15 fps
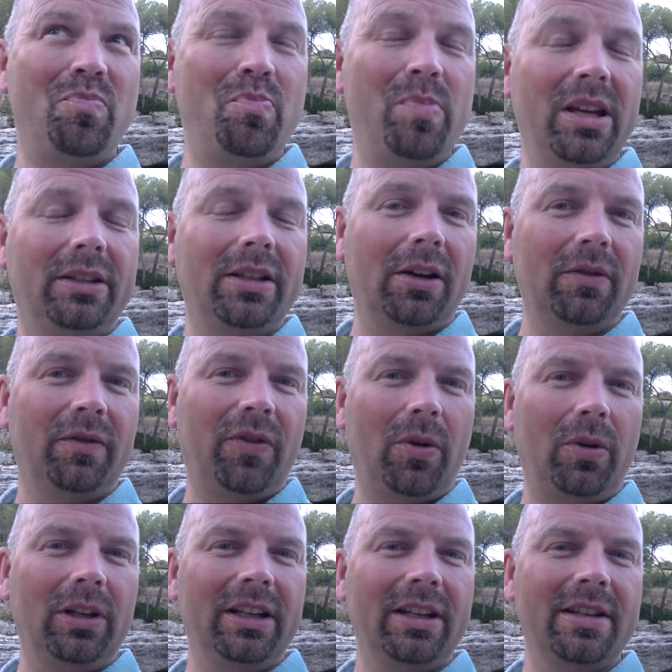Big
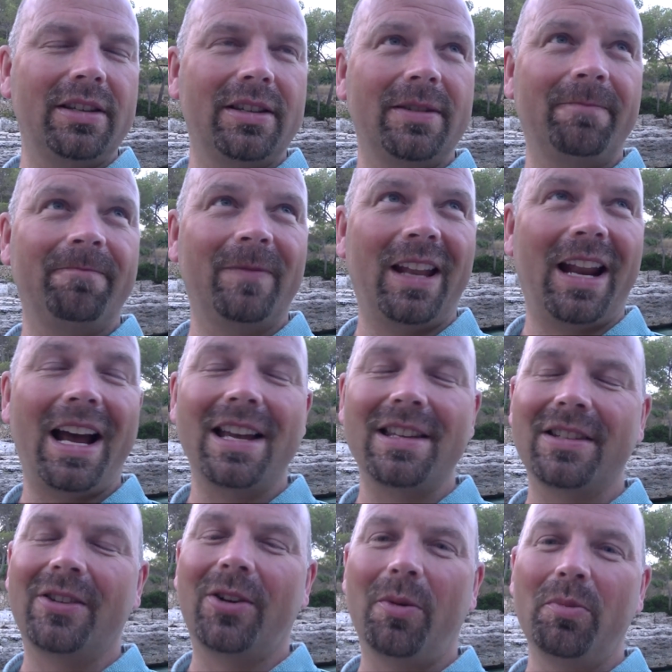downfall is,
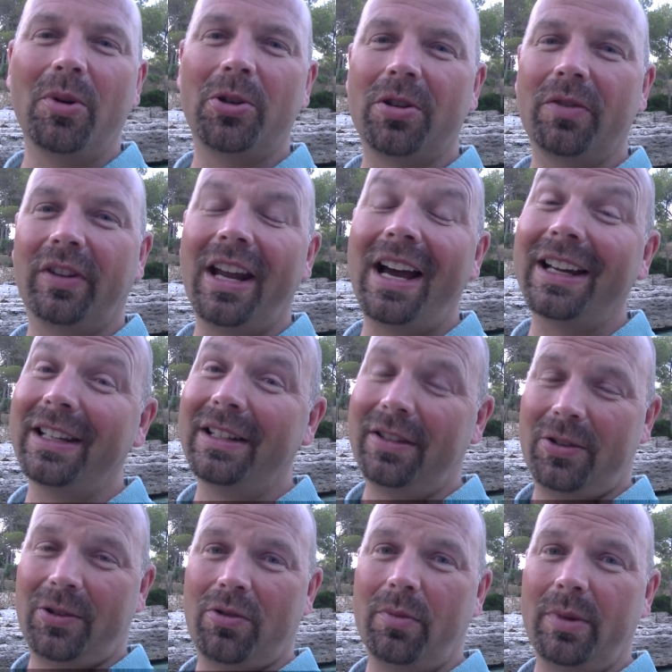hasn't got much of an iron
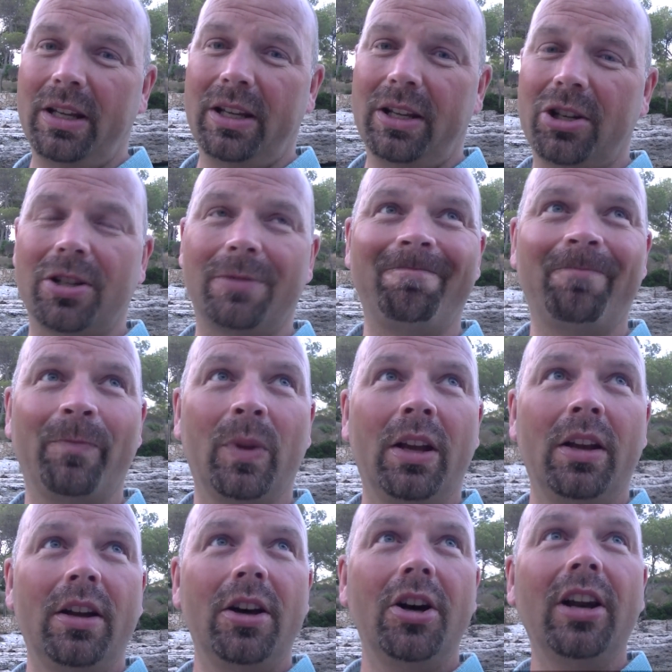discrimination,
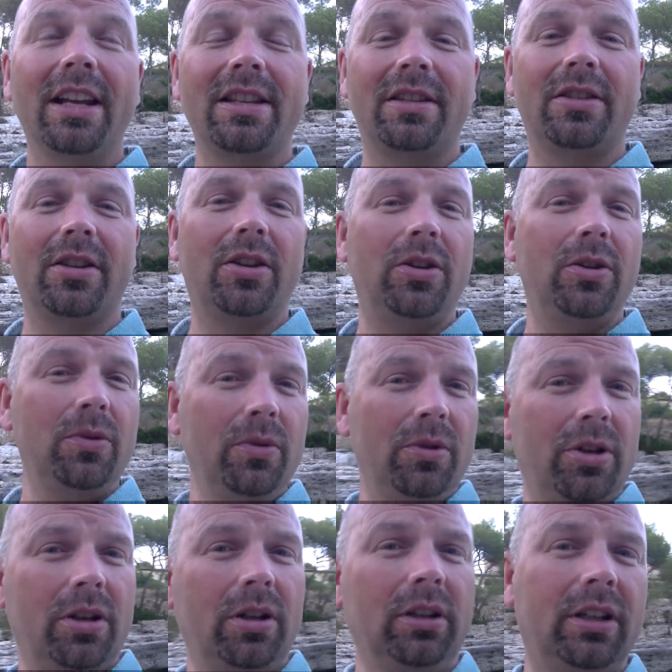unless it's a huge
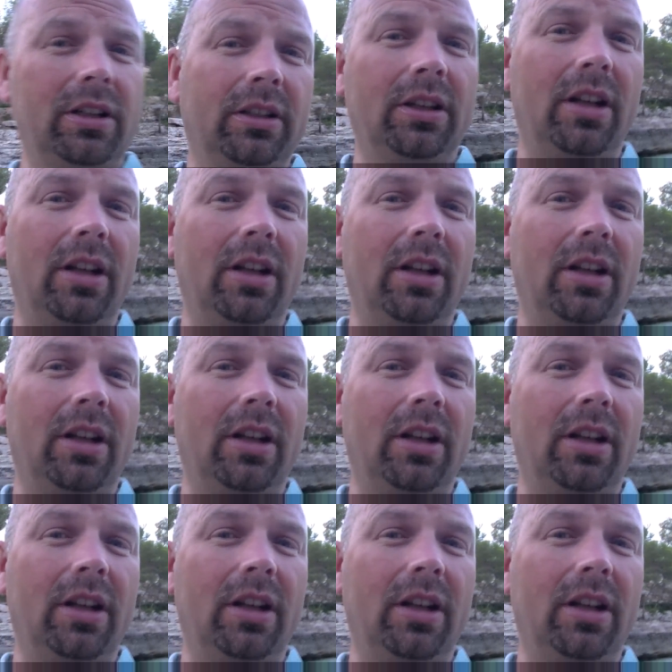hulking